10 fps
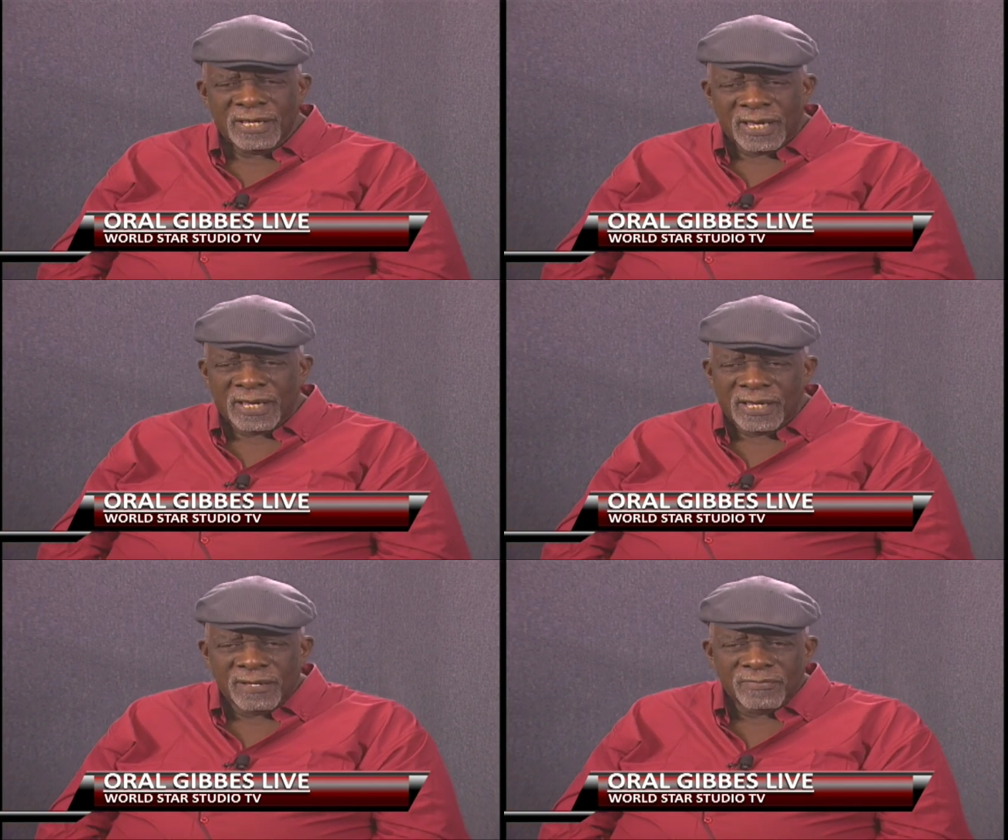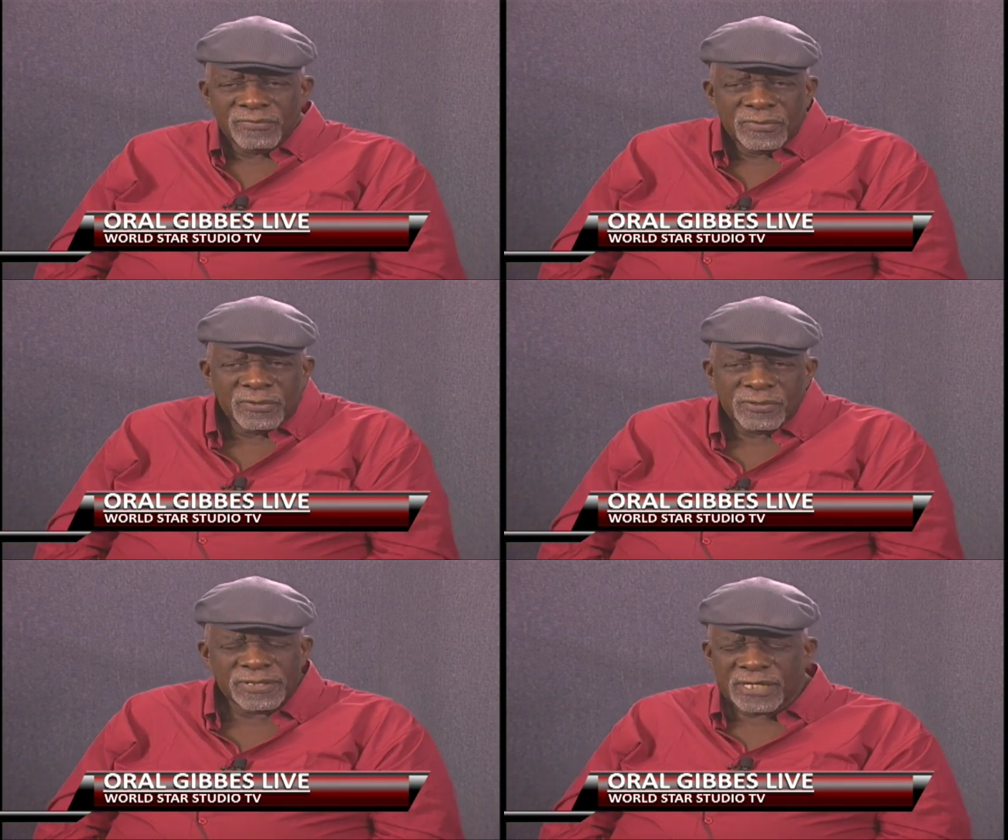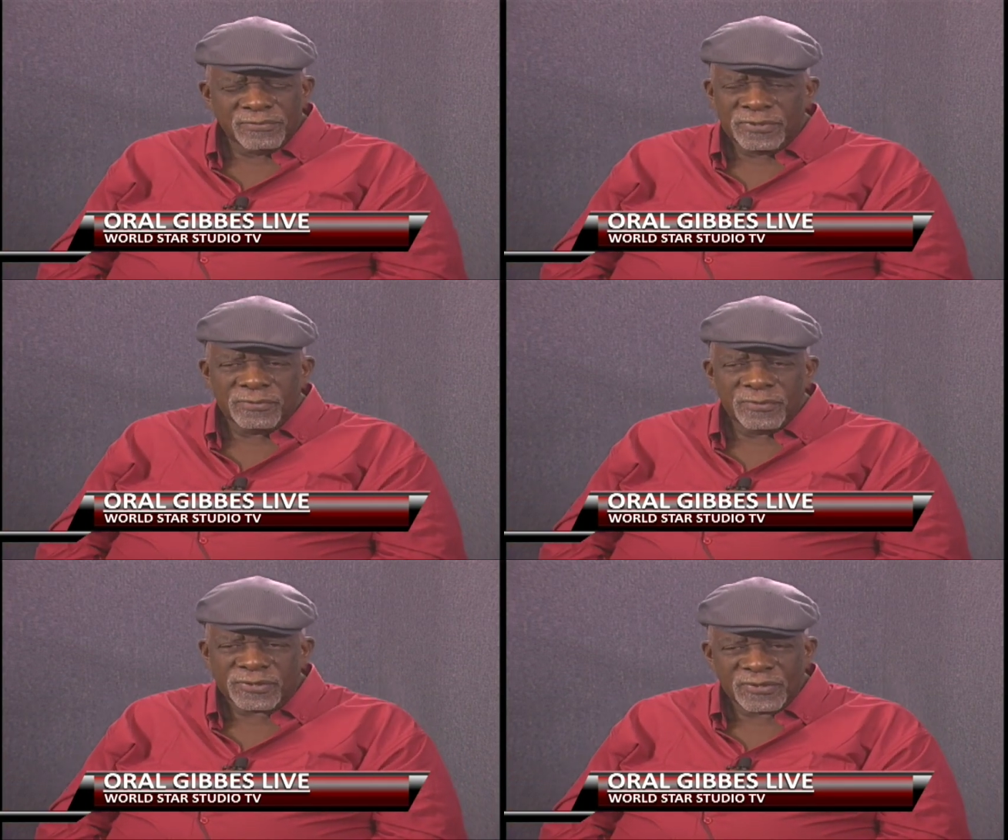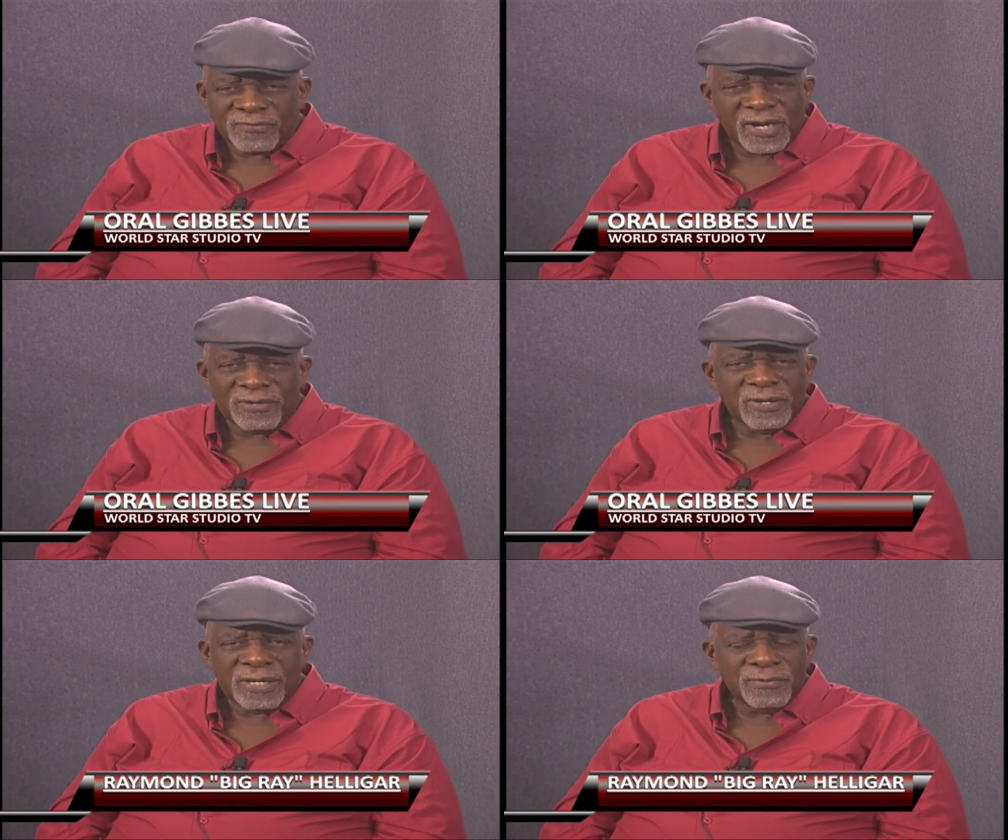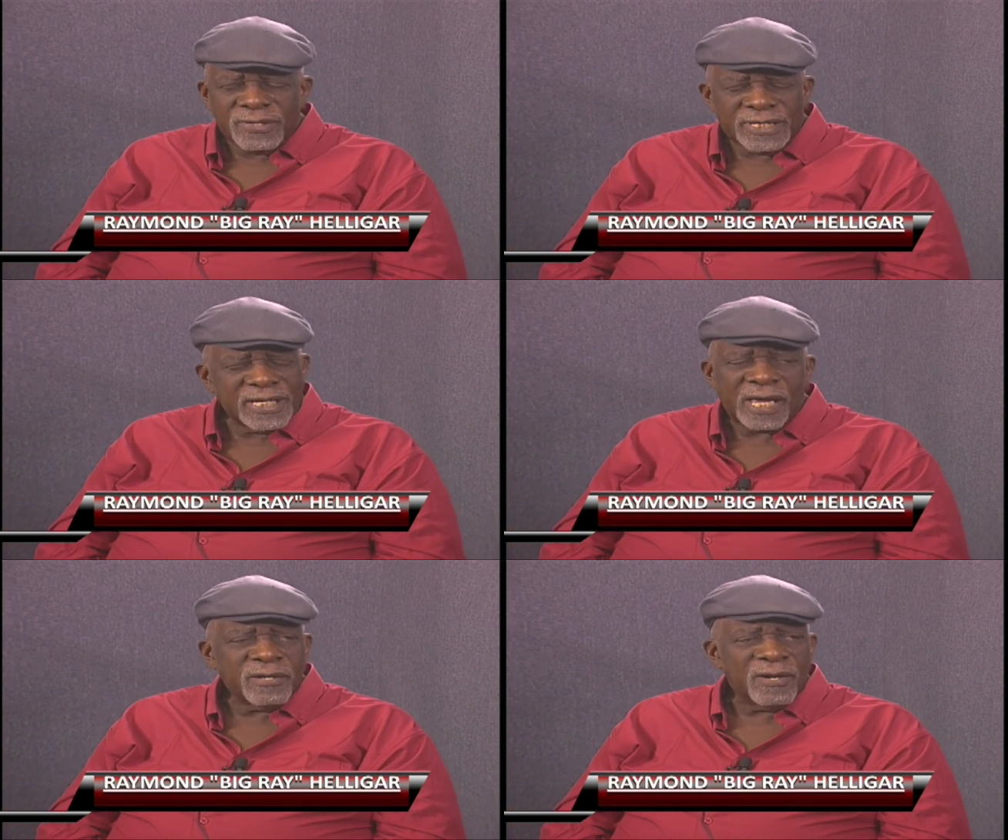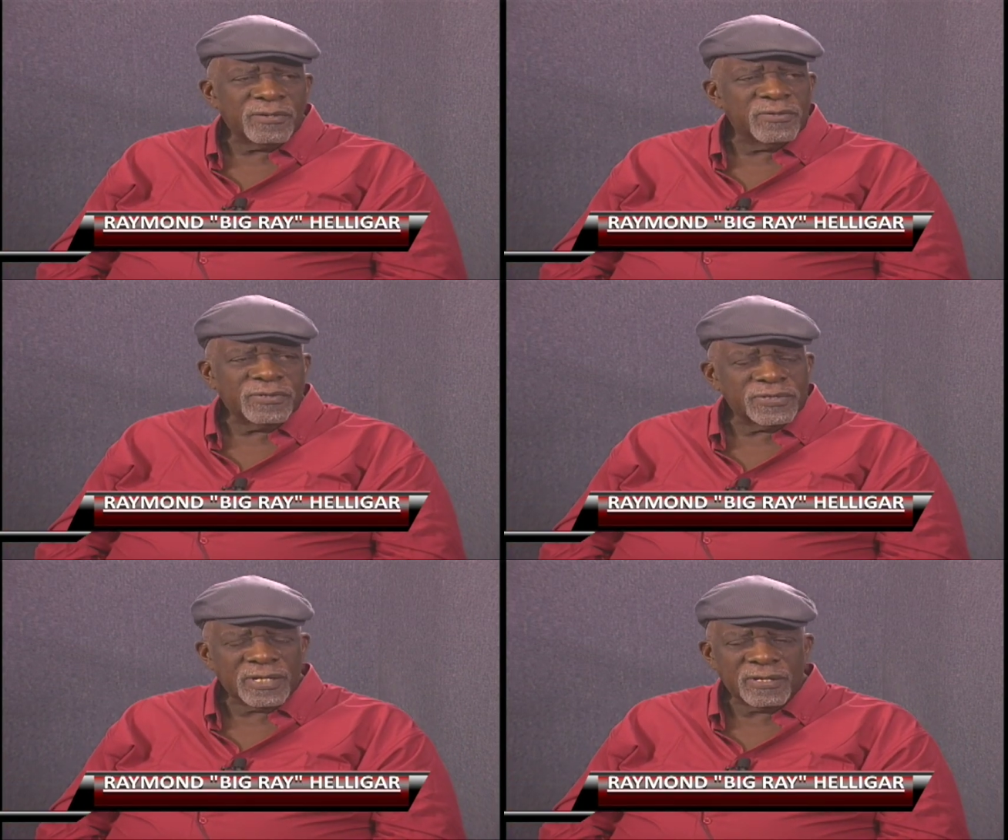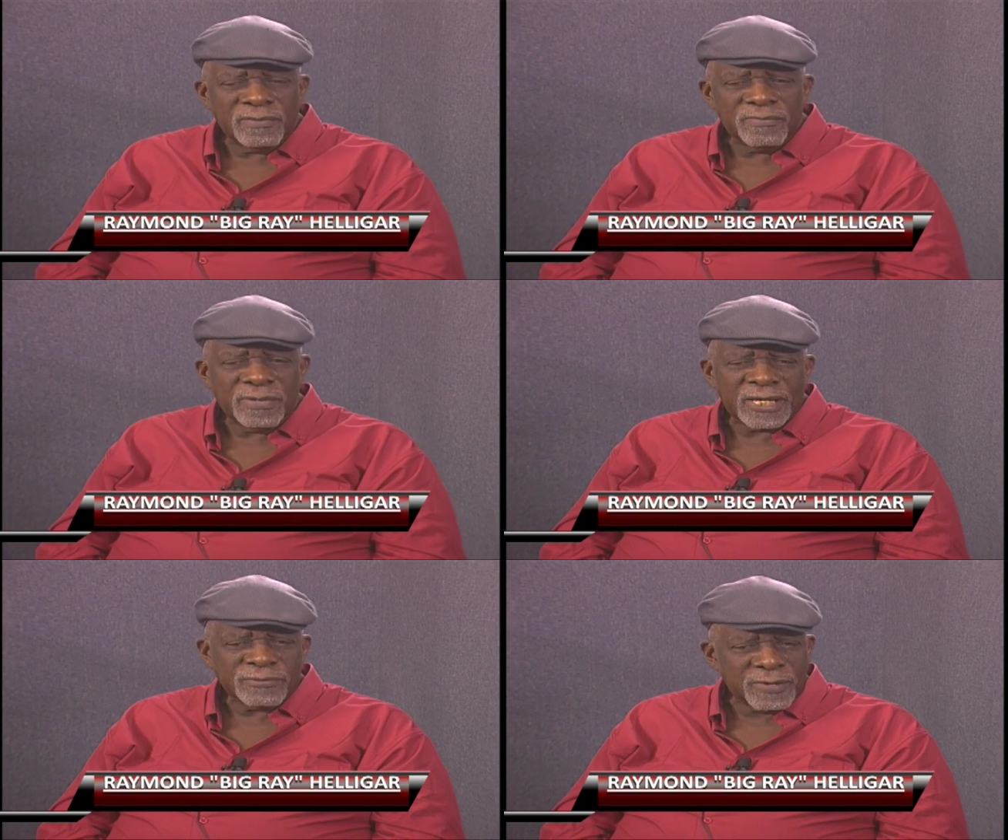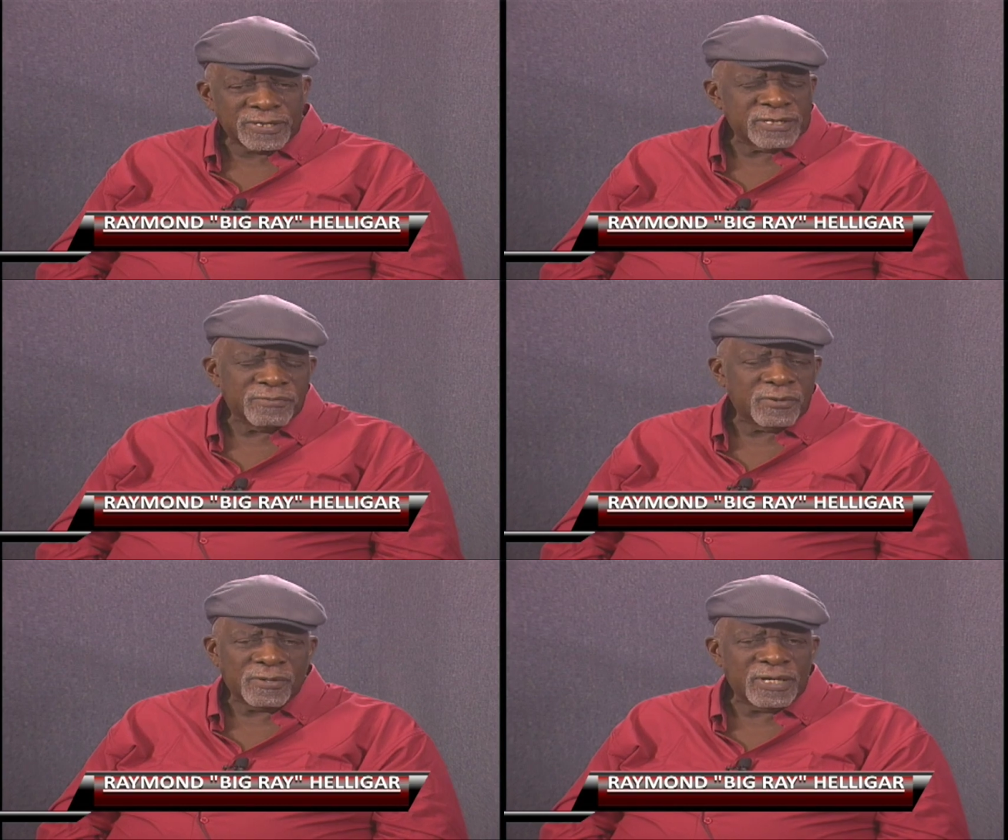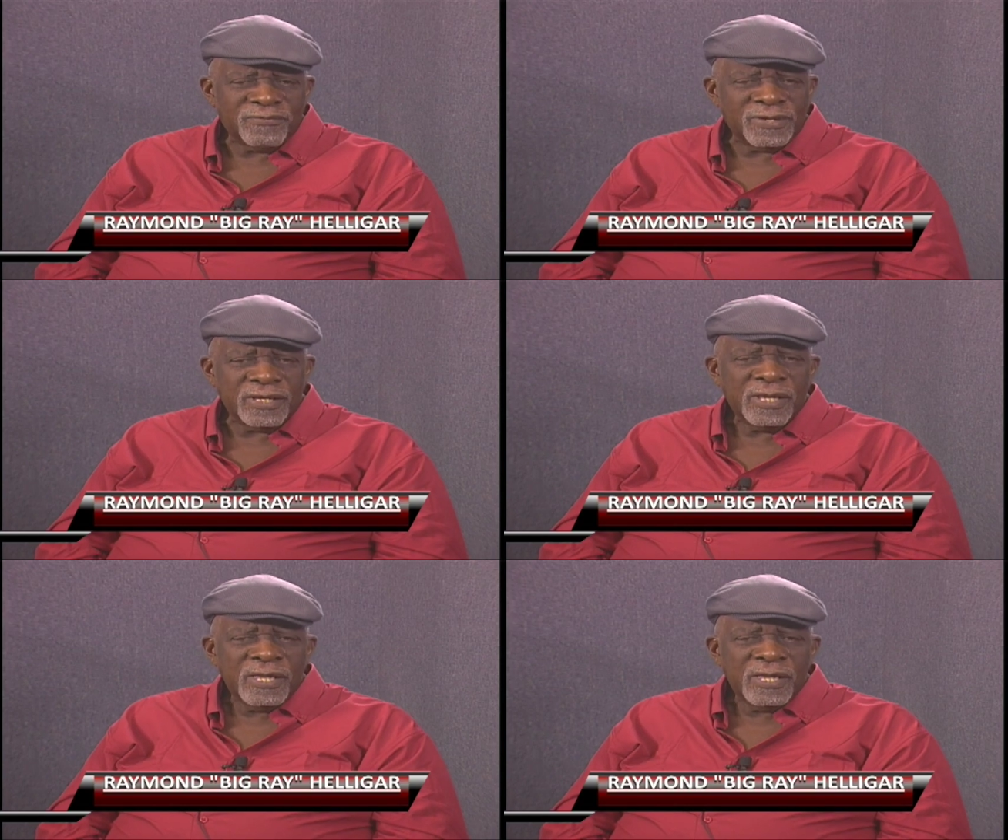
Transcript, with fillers: Um, those days we were surviving and we didn't have all those um, expense and we were living